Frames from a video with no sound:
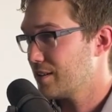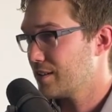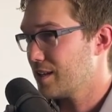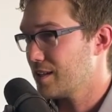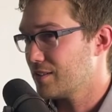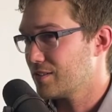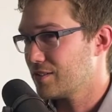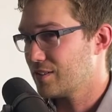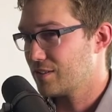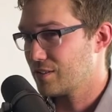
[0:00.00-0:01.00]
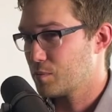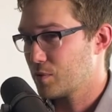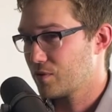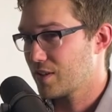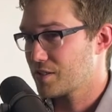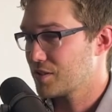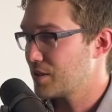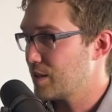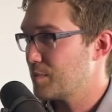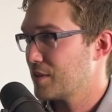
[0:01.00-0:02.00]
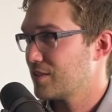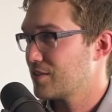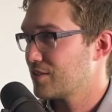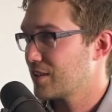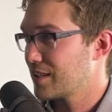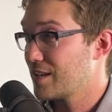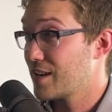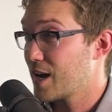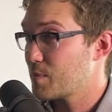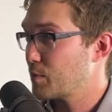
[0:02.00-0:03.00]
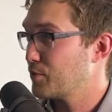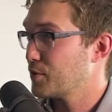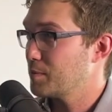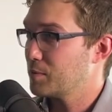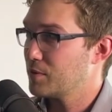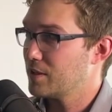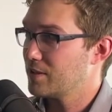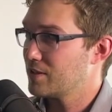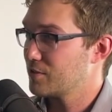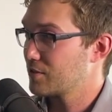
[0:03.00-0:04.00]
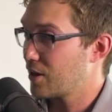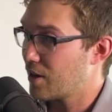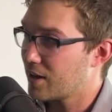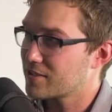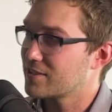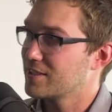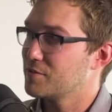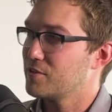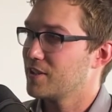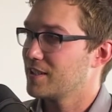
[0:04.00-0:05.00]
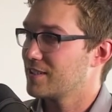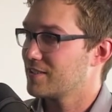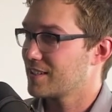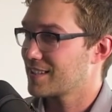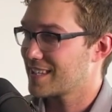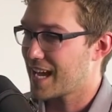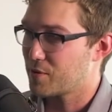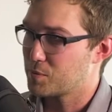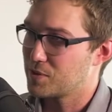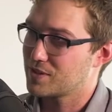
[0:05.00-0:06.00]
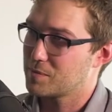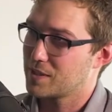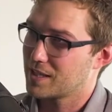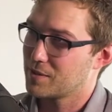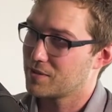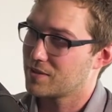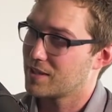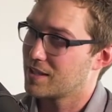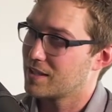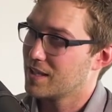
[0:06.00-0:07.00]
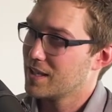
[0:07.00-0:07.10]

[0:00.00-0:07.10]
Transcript: a system or / a team that's just like not performing well and they're constantly failing, it's like that would be something I would say